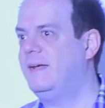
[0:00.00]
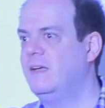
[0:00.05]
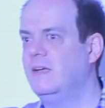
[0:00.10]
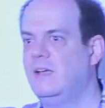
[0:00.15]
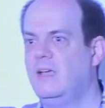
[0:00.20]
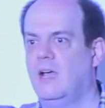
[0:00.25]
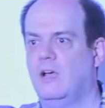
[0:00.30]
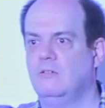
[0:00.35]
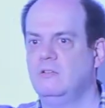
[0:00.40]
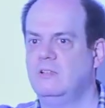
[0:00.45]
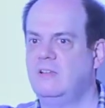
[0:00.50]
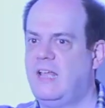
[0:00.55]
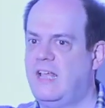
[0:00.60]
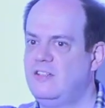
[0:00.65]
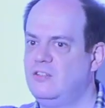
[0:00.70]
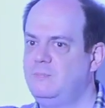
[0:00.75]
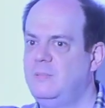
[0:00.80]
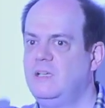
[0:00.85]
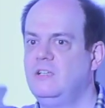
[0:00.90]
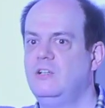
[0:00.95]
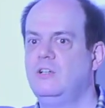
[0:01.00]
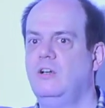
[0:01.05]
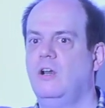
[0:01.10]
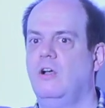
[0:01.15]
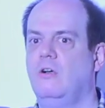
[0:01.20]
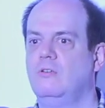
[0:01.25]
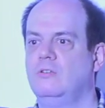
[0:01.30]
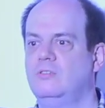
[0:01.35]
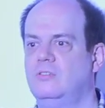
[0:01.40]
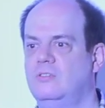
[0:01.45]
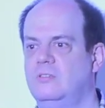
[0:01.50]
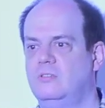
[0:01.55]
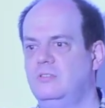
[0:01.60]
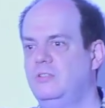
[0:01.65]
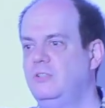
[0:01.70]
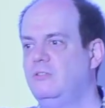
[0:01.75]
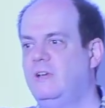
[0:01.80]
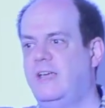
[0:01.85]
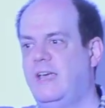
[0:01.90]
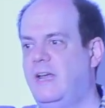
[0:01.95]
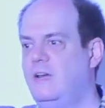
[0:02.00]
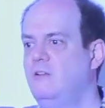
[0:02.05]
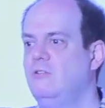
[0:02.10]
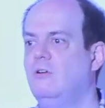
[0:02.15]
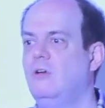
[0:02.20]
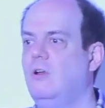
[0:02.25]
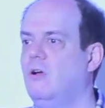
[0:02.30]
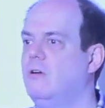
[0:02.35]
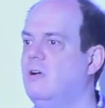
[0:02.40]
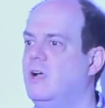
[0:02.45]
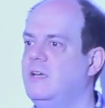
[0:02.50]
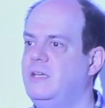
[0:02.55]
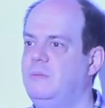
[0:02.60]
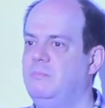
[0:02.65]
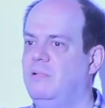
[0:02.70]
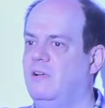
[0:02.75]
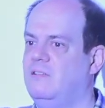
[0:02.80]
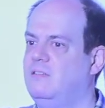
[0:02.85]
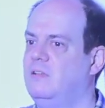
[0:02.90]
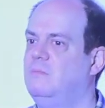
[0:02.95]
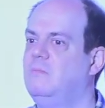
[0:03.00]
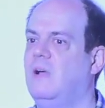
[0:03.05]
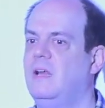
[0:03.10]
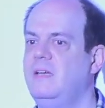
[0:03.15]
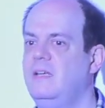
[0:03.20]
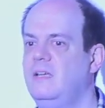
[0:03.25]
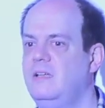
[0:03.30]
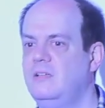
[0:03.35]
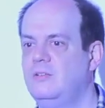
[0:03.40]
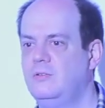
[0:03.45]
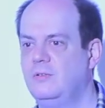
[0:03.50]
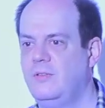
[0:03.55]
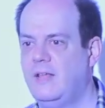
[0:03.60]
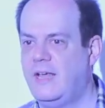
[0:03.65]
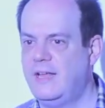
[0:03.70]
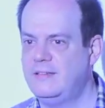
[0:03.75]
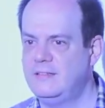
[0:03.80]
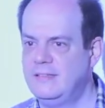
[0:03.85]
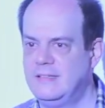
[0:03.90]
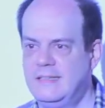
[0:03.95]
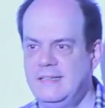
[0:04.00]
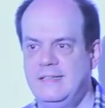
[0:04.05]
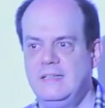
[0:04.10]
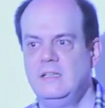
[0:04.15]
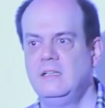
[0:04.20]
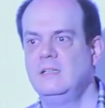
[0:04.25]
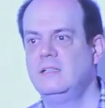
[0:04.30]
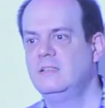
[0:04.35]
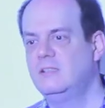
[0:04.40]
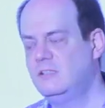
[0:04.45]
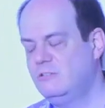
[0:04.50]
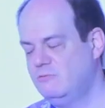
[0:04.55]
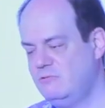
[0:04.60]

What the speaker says: account has been closed, you can no longer deposit money into that. The